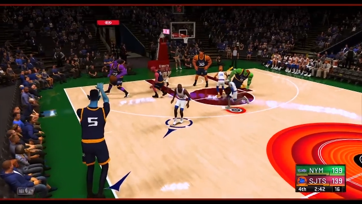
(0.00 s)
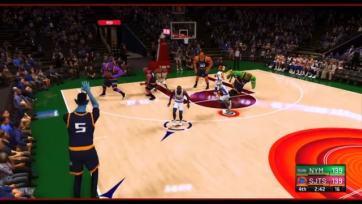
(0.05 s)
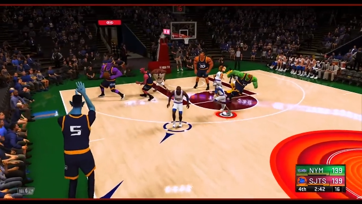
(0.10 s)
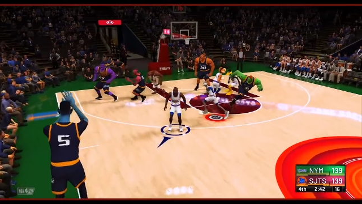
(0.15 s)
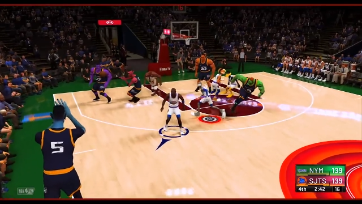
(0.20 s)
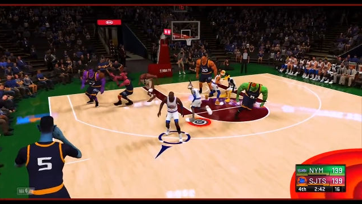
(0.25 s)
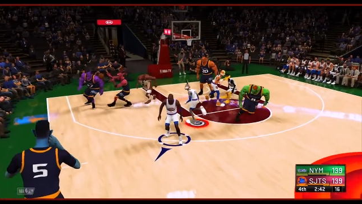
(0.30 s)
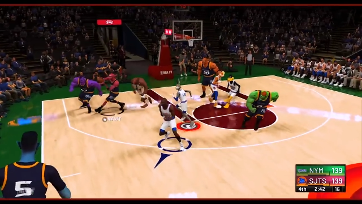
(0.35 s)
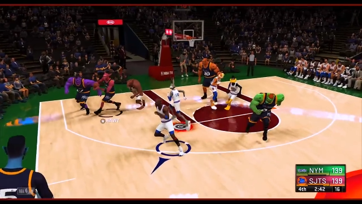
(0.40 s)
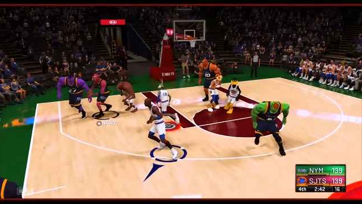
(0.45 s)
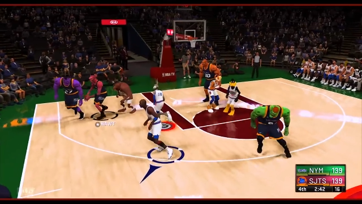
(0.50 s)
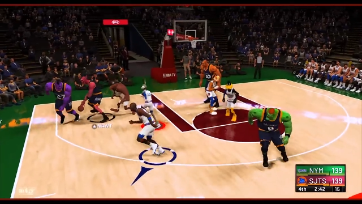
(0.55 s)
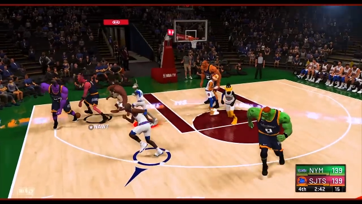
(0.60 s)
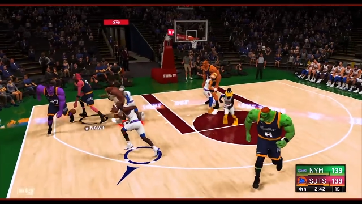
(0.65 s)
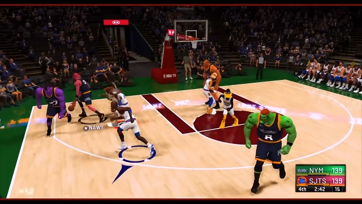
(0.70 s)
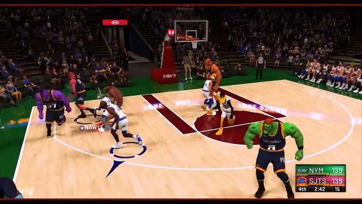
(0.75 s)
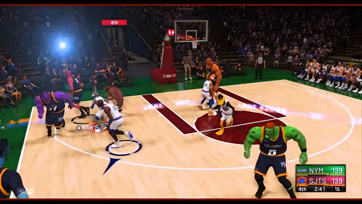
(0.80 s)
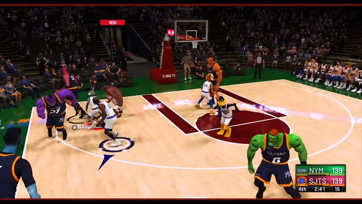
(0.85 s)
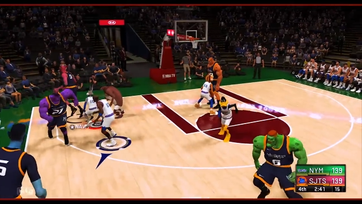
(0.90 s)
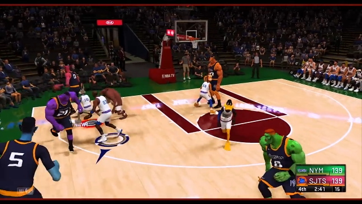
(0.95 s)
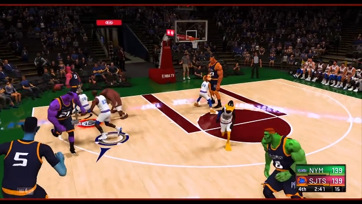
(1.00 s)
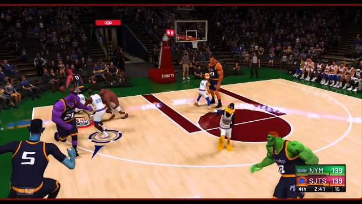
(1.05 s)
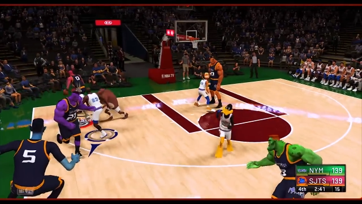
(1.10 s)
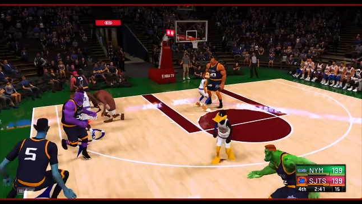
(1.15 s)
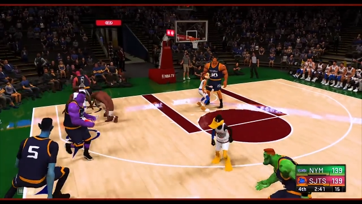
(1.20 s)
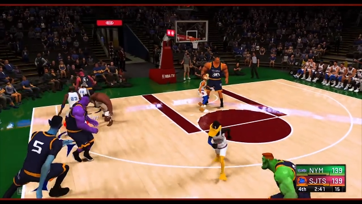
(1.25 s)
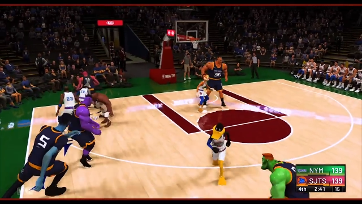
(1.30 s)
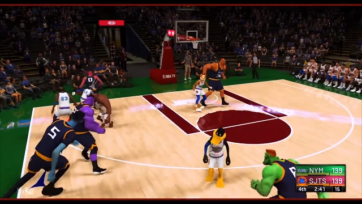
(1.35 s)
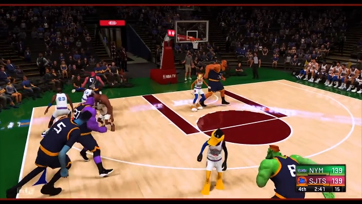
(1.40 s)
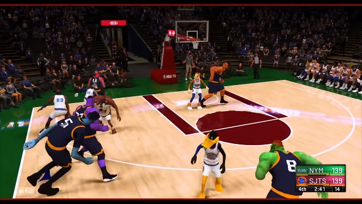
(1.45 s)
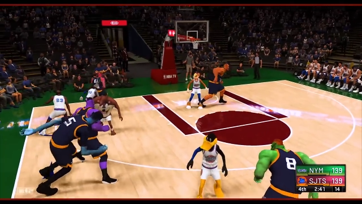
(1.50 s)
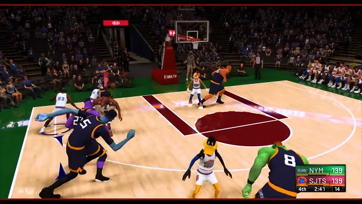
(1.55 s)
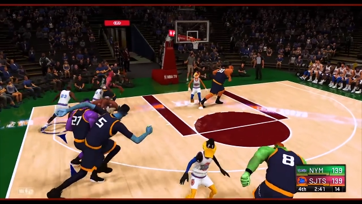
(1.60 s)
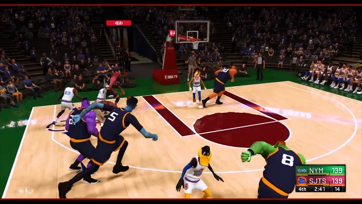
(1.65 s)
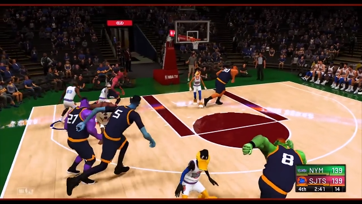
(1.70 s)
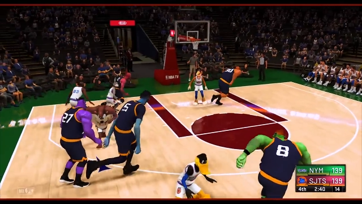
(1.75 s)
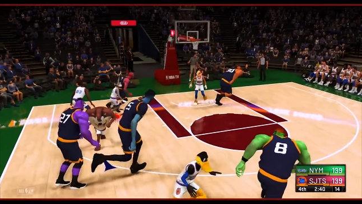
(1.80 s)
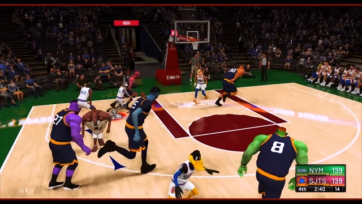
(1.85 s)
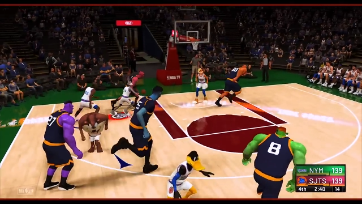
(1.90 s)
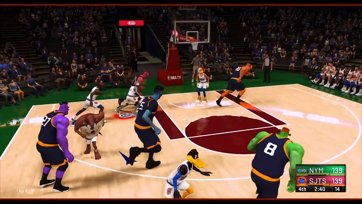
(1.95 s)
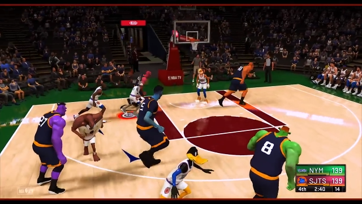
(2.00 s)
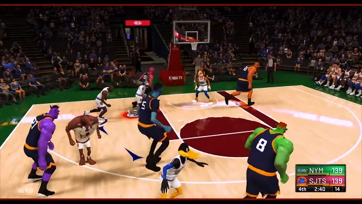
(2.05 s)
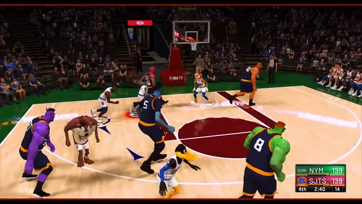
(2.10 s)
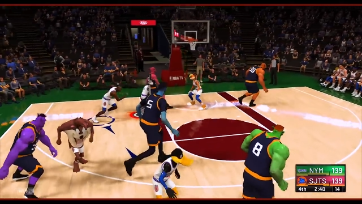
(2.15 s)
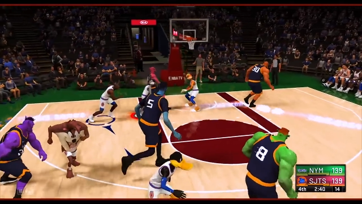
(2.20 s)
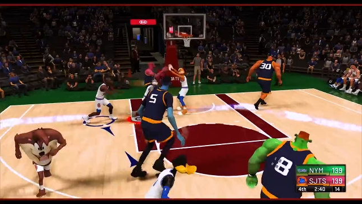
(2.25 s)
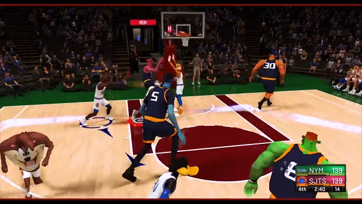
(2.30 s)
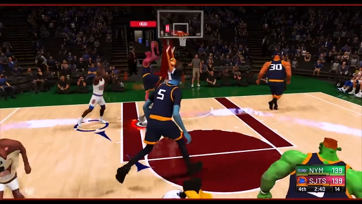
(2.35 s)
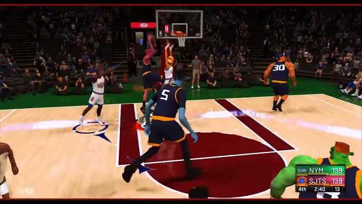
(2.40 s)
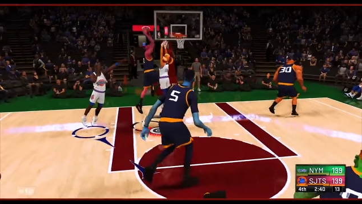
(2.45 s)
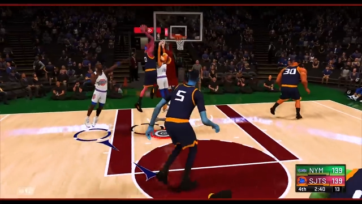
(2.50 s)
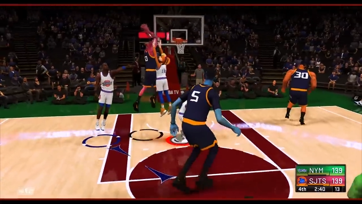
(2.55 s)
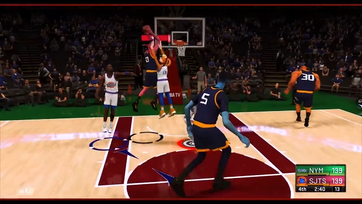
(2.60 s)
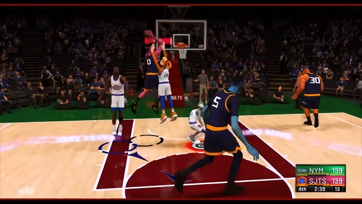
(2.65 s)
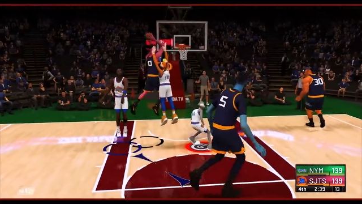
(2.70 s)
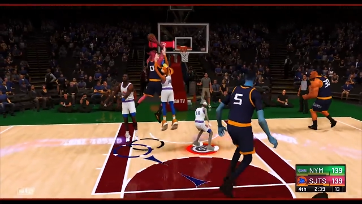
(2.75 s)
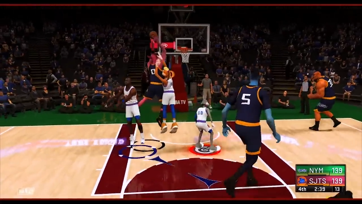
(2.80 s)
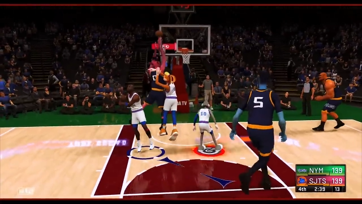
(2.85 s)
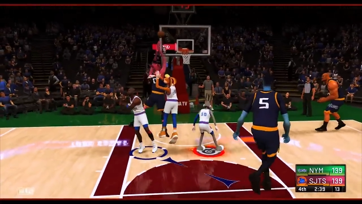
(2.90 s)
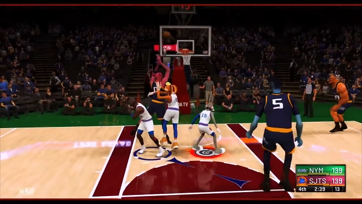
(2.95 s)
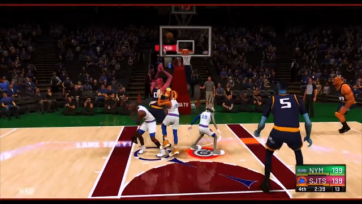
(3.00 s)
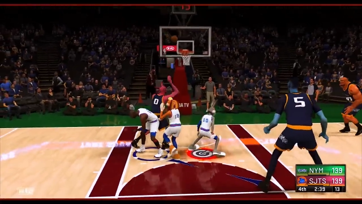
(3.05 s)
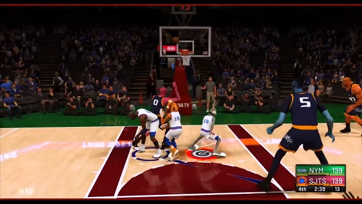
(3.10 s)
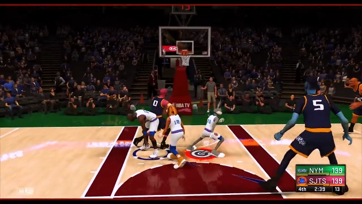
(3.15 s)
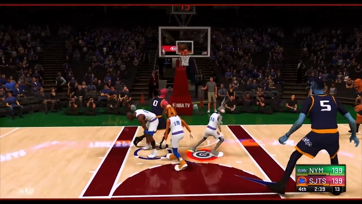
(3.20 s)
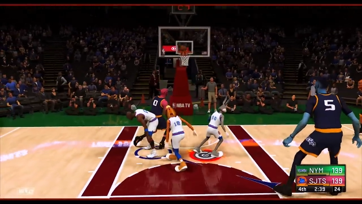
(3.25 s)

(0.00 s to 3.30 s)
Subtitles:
(no speaker visible)